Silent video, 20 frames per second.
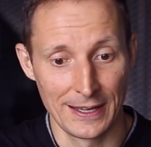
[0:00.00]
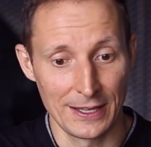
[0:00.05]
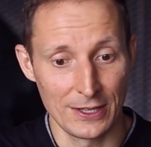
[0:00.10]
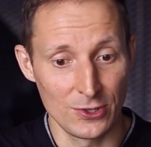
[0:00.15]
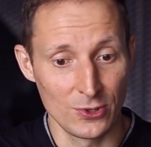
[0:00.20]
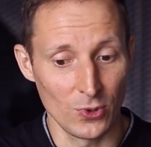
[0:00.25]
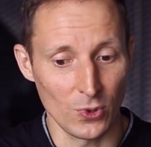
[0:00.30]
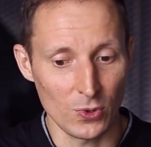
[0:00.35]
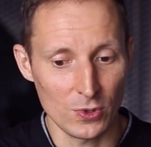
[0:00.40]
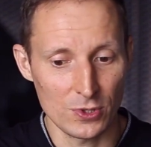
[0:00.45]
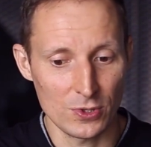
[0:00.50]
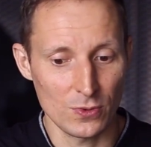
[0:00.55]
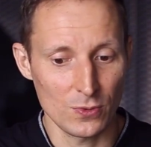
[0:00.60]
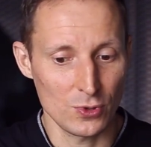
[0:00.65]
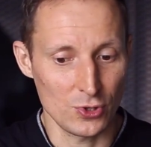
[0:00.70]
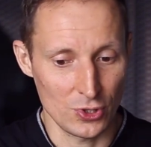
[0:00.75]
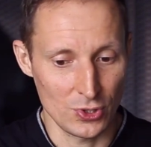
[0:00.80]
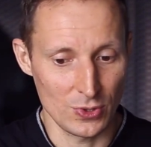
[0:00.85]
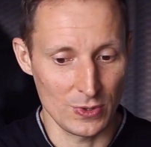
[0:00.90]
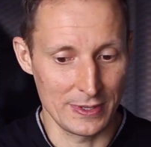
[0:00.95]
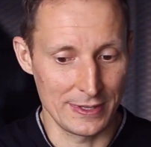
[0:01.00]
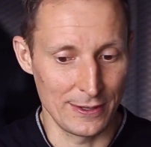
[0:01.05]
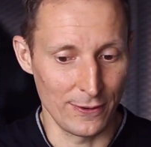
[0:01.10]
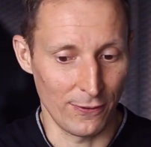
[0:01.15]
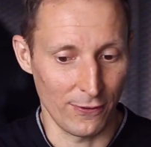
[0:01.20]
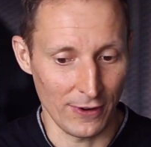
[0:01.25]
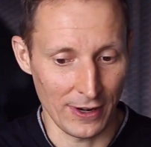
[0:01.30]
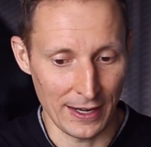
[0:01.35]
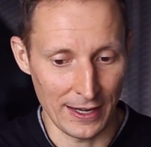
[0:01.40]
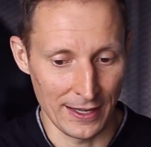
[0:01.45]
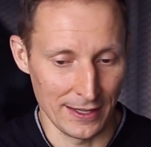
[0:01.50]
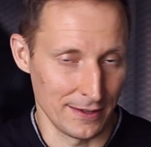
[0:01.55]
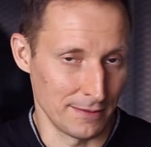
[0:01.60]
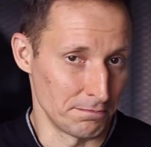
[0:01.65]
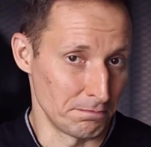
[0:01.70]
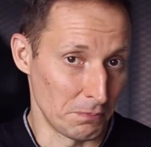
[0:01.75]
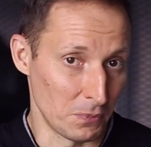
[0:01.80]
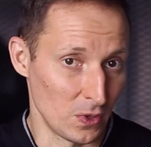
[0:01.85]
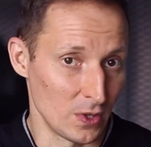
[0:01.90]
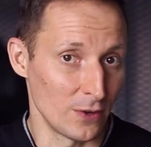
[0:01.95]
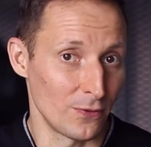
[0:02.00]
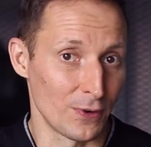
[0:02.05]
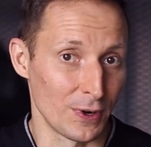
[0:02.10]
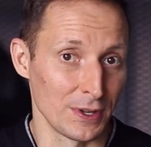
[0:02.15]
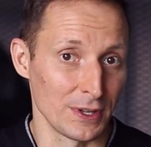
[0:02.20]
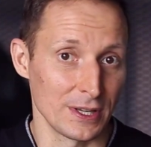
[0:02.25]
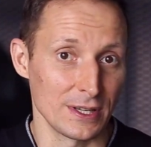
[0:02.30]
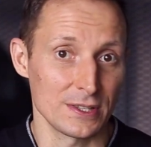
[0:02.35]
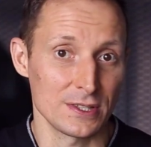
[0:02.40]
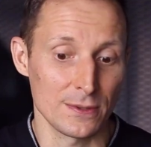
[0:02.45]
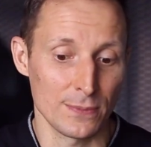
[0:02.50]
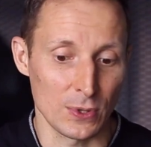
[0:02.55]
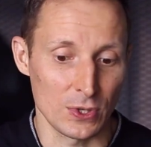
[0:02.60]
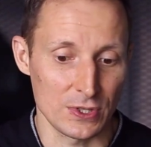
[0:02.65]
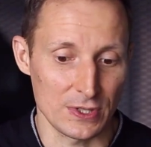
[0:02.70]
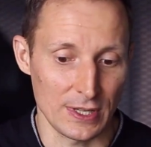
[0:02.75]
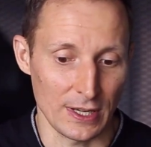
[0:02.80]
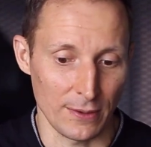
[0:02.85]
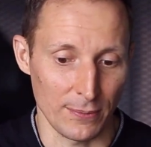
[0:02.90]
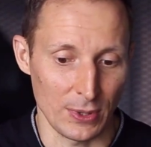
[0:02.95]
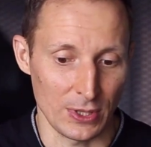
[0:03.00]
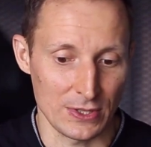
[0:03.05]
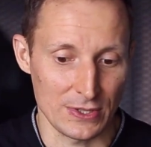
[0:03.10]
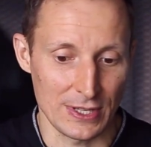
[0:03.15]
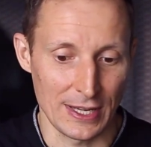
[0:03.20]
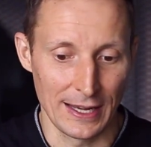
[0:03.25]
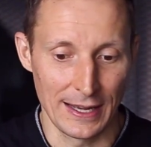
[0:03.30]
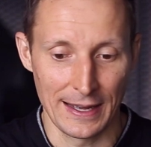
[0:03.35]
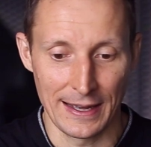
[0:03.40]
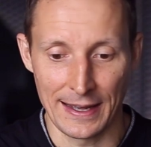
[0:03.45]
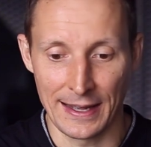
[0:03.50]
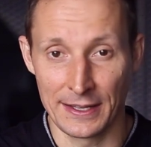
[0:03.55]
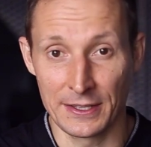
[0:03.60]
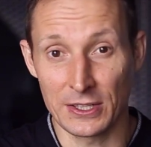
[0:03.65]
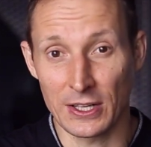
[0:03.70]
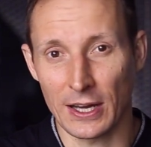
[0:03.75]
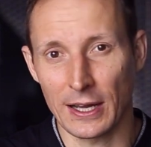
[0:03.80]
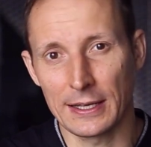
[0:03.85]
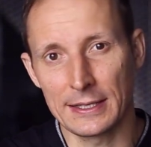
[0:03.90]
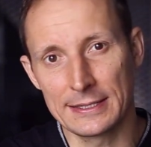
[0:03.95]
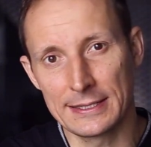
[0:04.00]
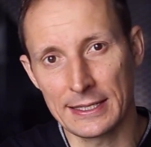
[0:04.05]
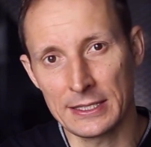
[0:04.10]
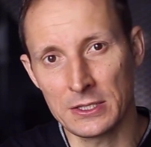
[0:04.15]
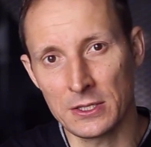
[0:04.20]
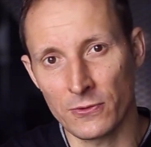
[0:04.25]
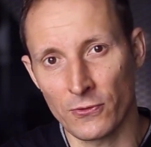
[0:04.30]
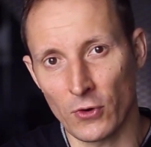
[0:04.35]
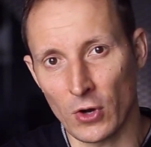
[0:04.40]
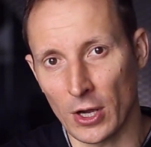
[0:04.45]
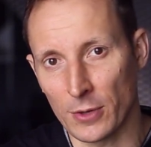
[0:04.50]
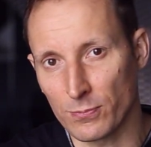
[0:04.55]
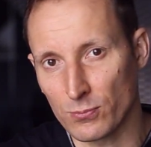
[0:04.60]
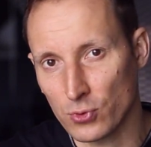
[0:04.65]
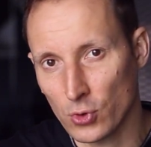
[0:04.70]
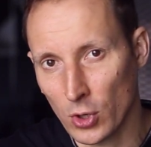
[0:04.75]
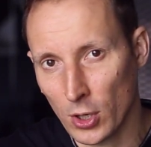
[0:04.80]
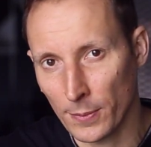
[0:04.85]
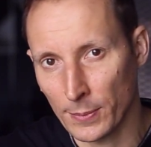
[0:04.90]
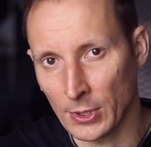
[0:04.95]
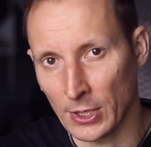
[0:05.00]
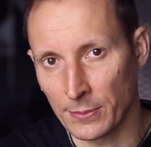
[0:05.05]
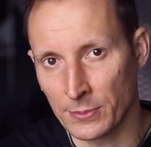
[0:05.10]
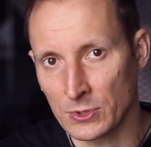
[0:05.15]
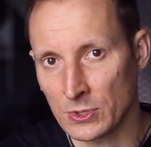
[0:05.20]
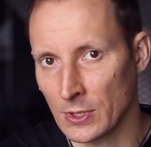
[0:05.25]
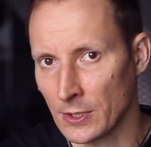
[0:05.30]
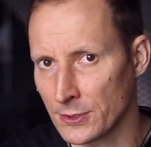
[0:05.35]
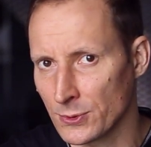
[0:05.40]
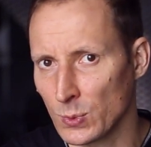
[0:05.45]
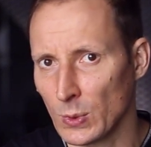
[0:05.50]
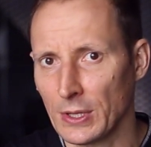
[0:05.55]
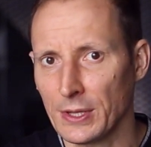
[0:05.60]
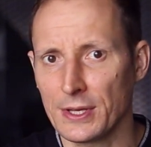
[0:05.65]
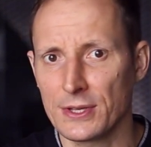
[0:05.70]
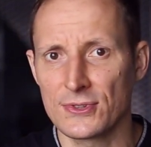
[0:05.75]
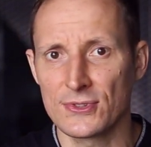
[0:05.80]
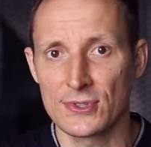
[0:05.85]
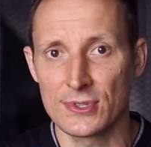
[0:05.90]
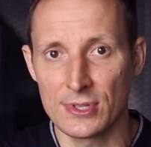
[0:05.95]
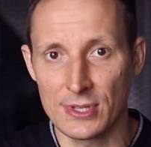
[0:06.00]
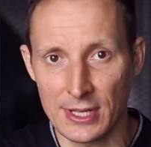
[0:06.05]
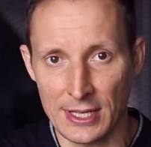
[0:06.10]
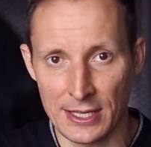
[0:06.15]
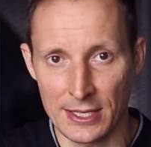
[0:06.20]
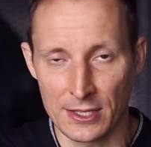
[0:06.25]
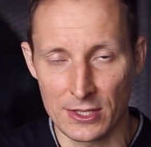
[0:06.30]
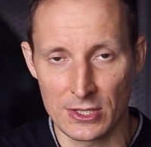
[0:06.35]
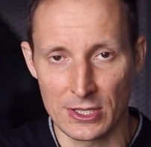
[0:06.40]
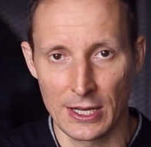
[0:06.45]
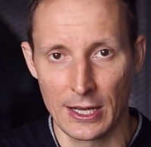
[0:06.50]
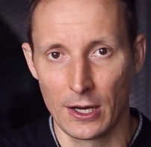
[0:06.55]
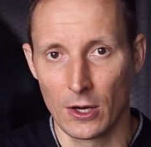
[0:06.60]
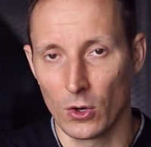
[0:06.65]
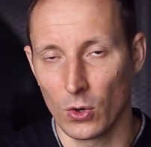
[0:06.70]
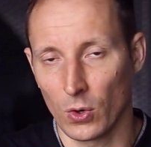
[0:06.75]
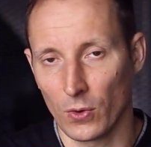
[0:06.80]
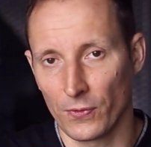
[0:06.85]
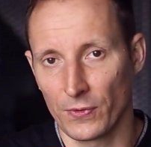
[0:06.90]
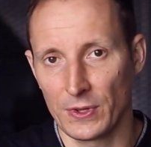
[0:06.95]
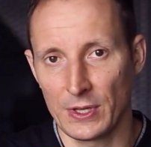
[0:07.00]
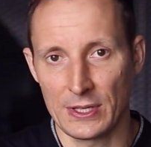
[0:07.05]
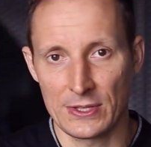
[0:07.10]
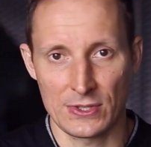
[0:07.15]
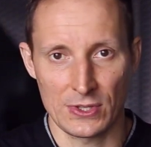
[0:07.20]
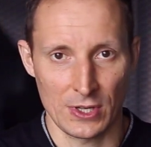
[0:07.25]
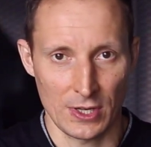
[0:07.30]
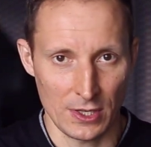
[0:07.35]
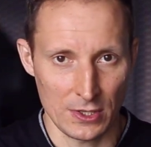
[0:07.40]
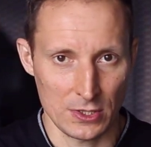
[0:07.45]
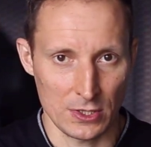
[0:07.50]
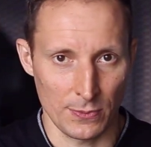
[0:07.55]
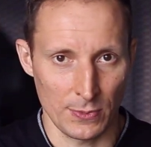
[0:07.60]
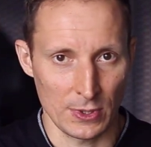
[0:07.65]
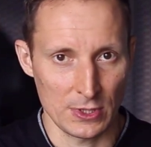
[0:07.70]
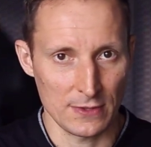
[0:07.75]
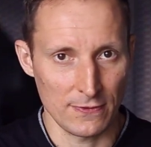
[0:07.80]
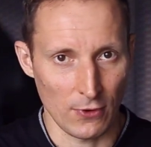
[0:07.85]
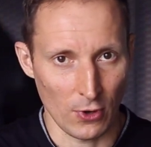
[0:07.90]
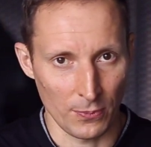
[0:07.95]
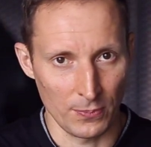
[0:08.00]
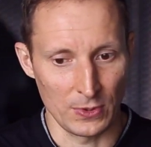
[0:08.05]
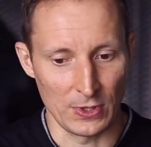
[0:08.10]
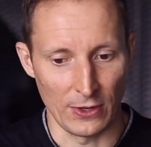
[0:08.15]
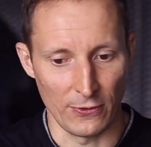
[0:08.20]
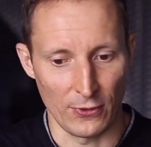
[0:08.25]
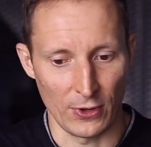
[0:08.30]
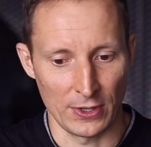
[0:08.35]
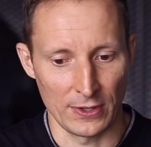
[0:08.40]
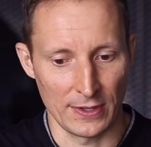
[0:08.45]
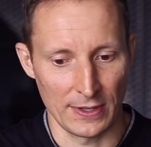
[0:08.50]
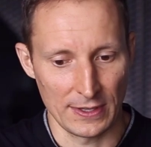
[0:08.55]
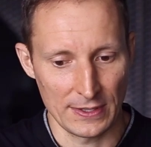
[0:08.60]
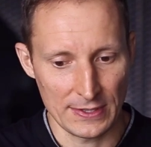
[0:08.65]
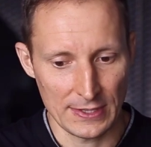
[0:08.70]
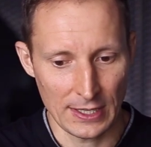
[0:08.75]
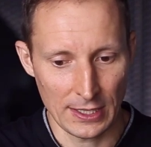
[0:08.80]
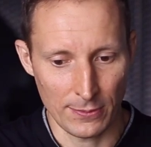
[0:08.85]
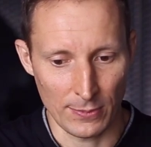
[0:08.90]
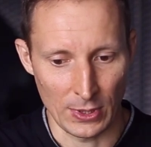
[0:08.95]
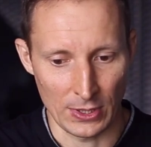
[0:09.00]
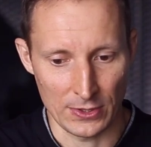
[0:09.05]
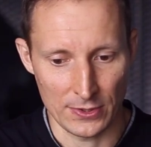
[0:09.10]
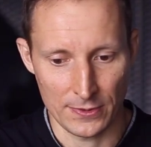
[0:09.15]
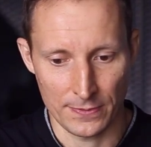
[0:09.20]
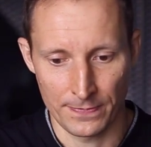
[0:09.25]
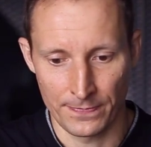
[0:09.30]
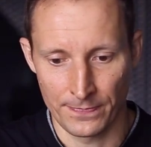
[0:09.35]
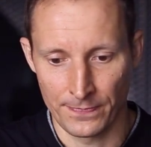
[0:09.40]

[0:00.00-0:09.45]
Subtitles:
You also should define different customer segments and identify problems as well as needs of these customers from different segments.